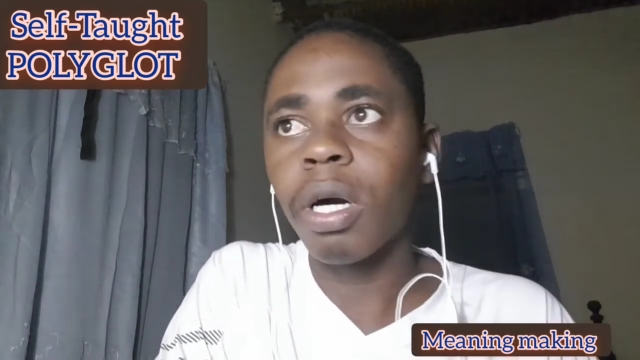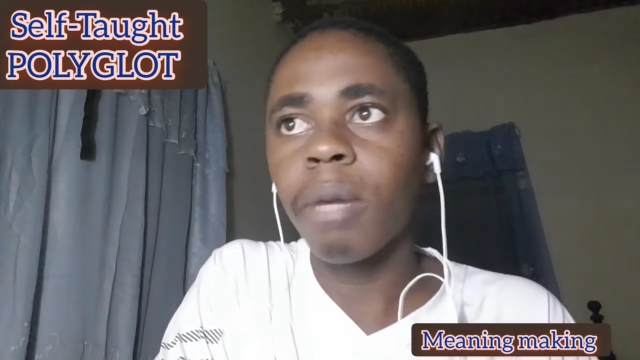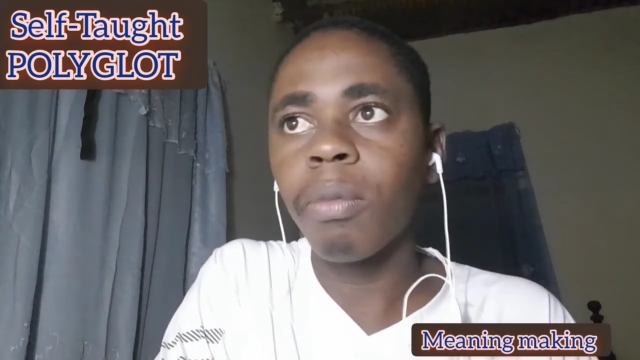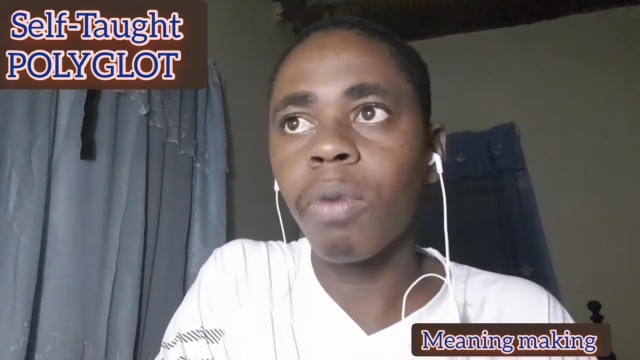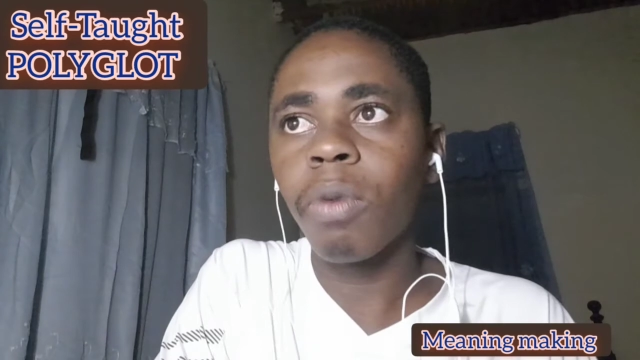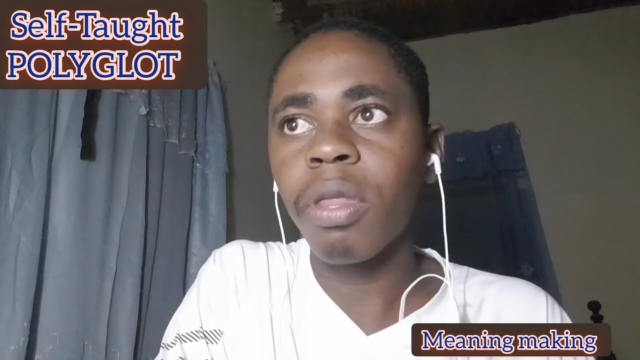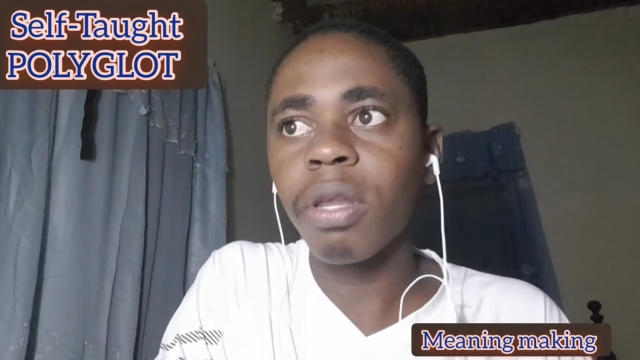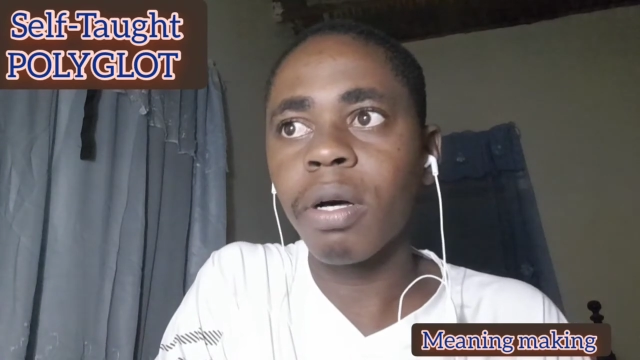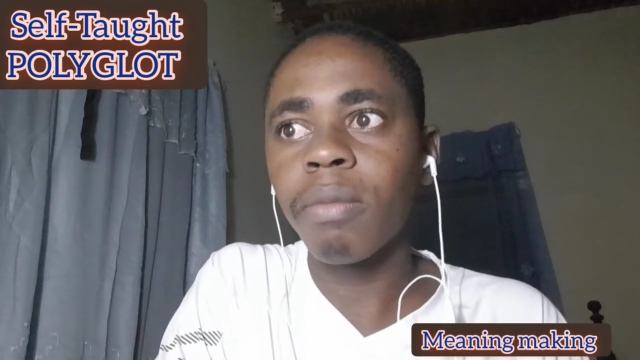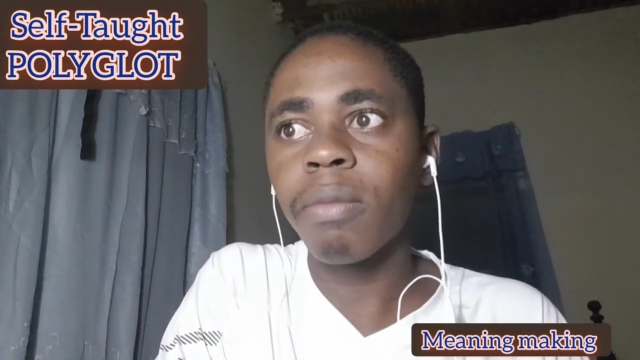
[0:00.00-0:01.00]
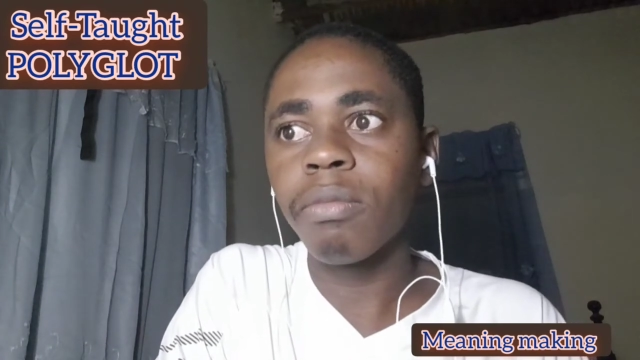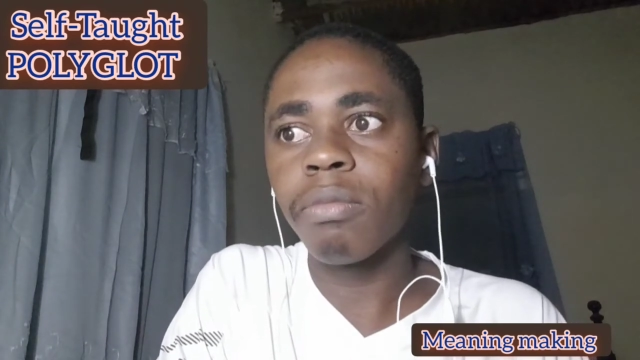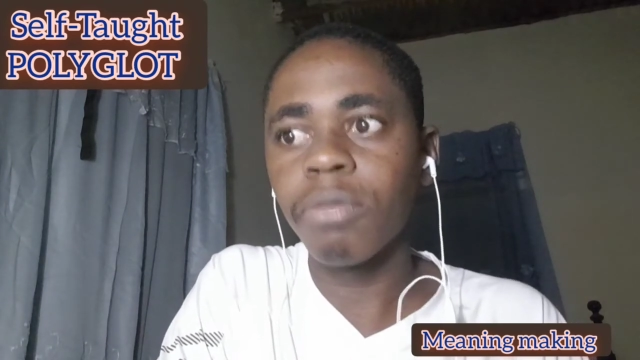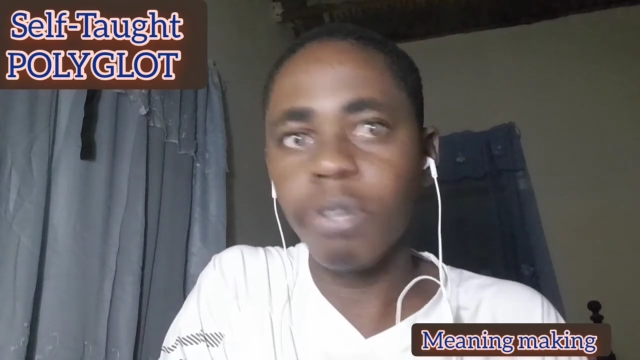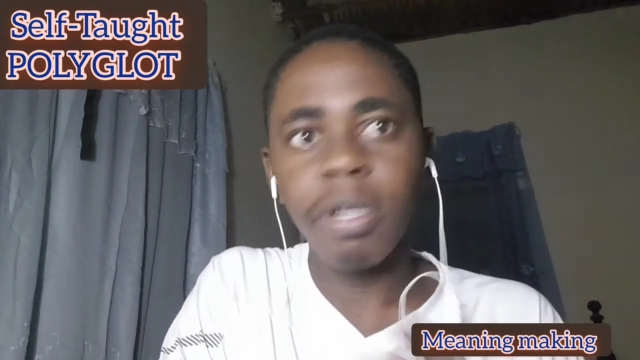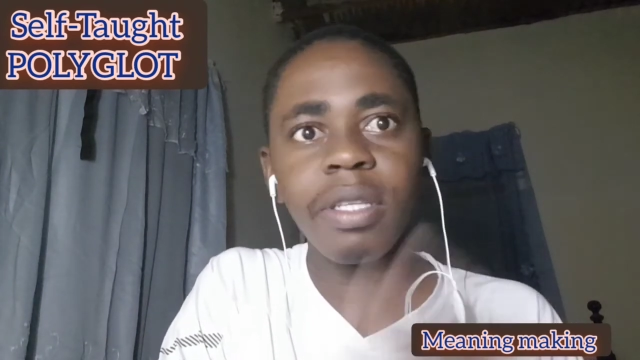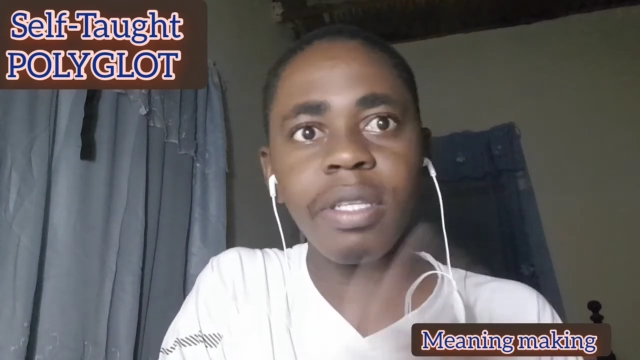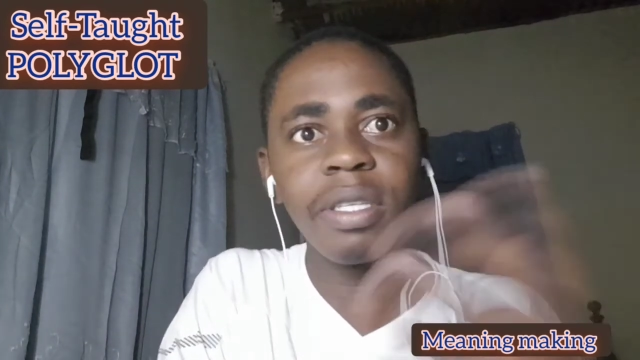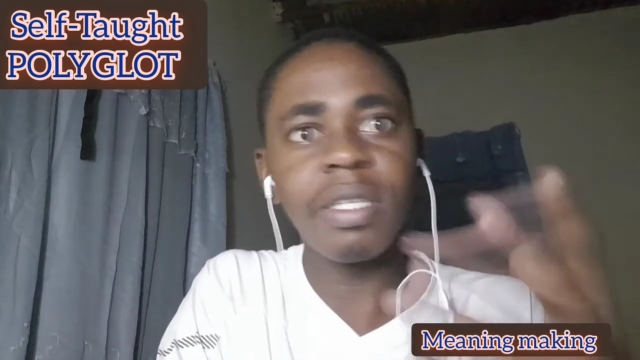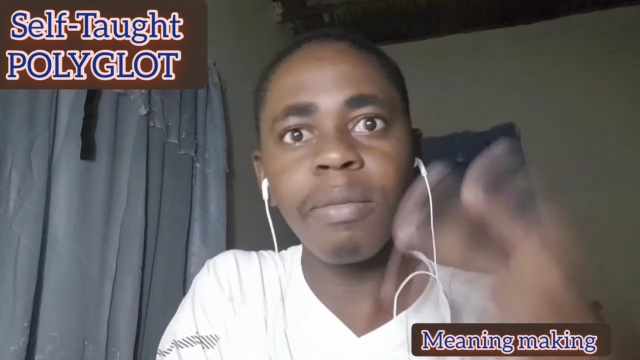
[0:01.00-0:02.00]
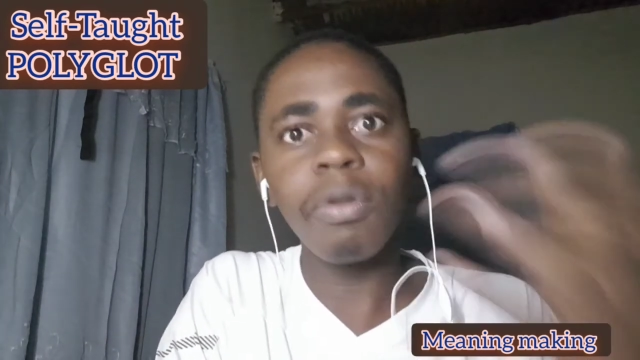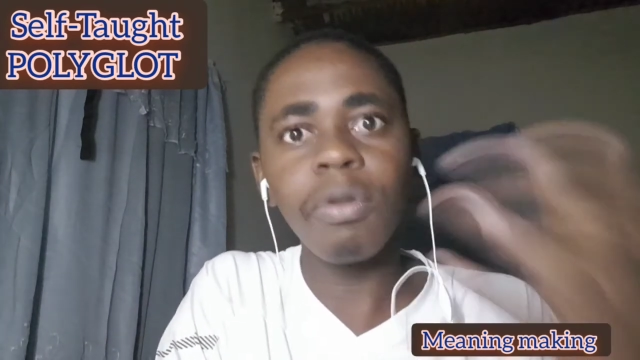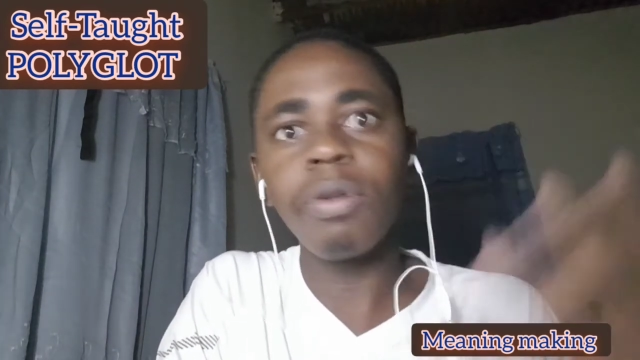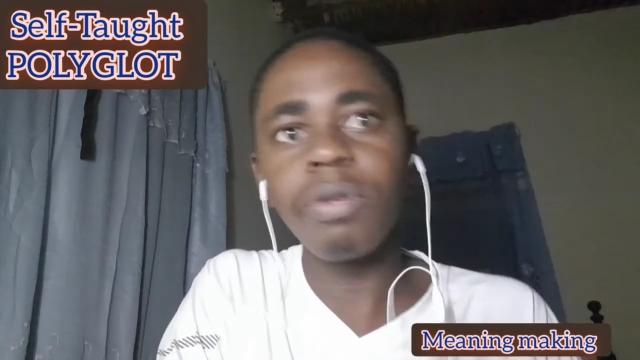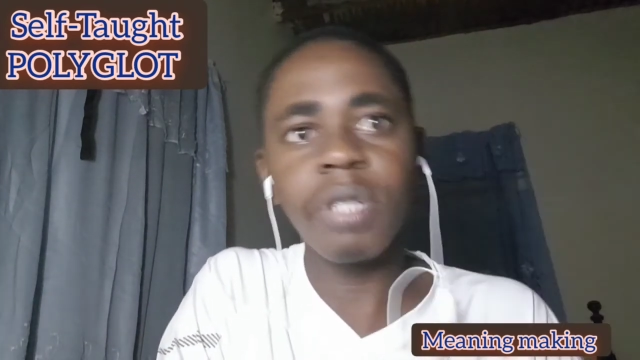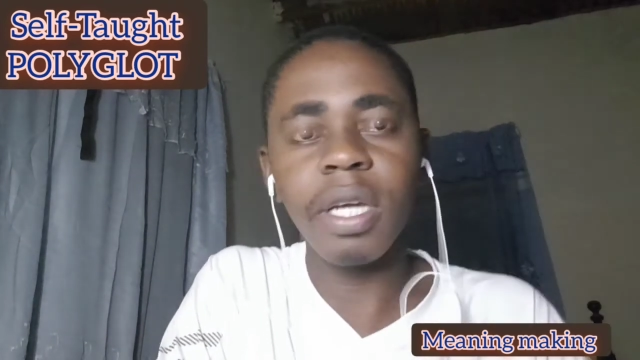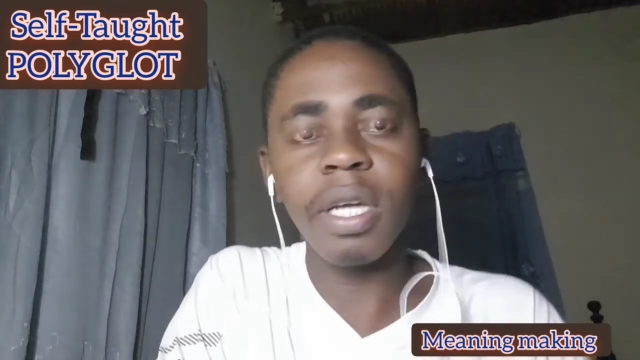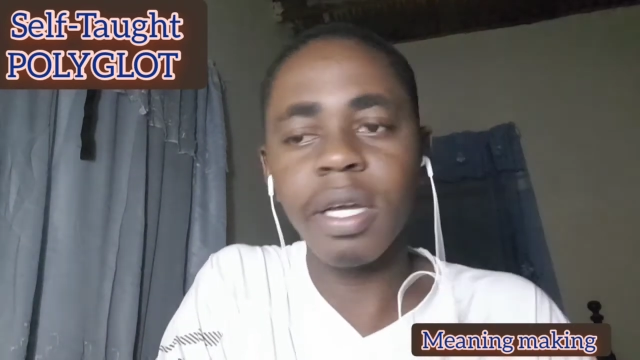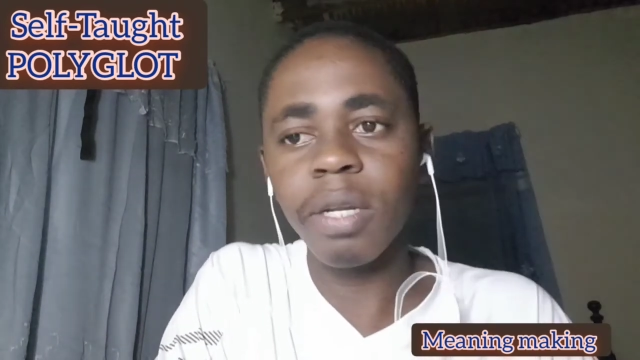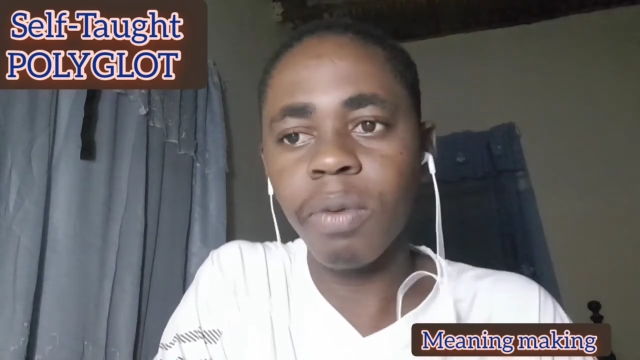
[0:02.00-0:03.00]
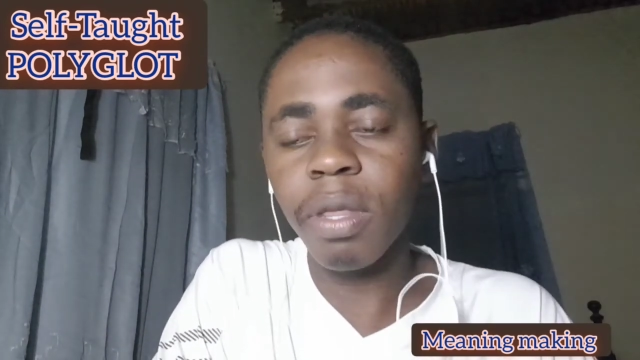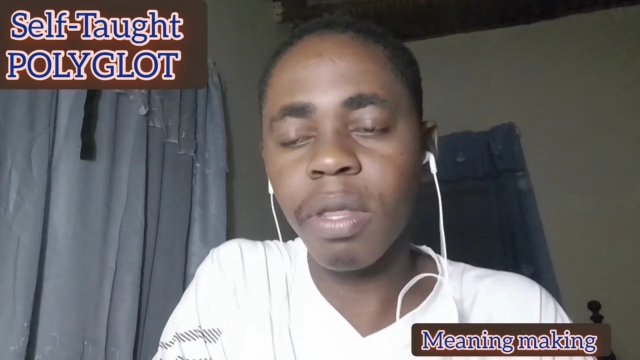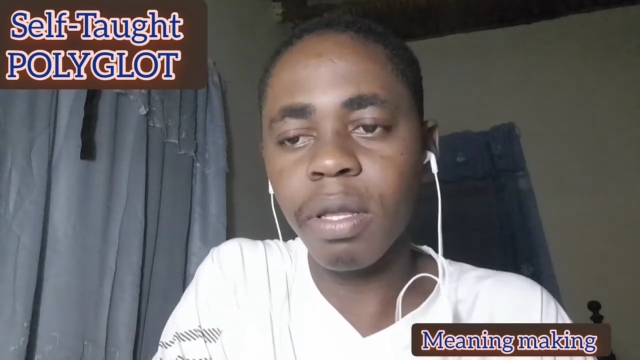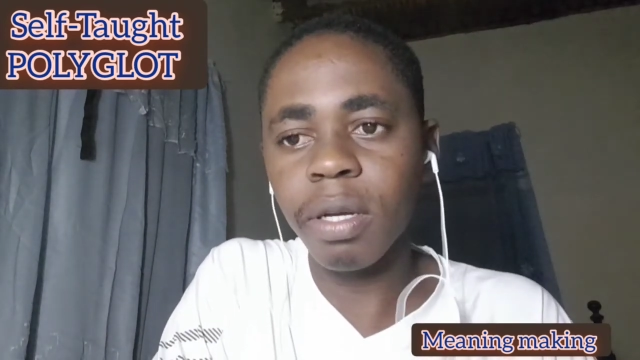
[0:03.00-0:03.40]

with certain symbols and with